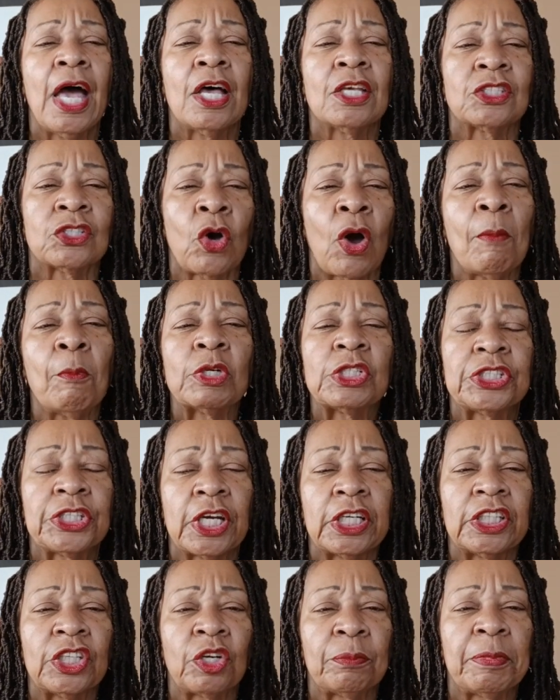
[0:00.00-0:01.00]
So I'm gonna share
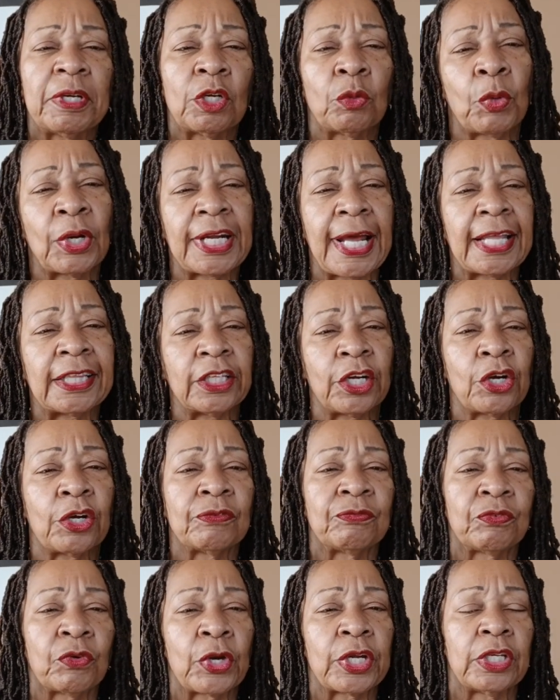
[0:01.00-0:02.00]
a little bit of what I
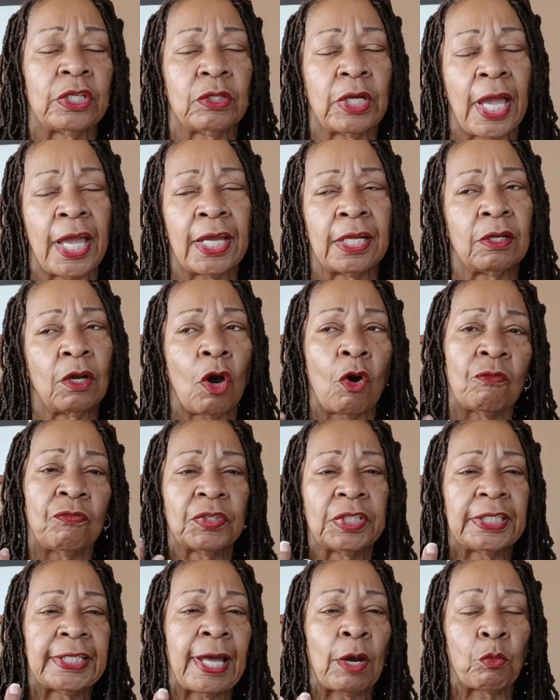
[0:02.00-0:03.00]
learned for you, and
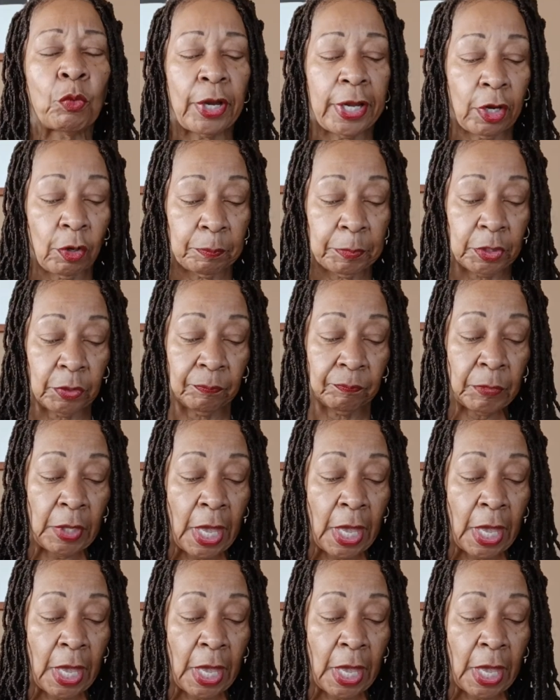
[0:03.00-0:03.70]
hopefully that will help you.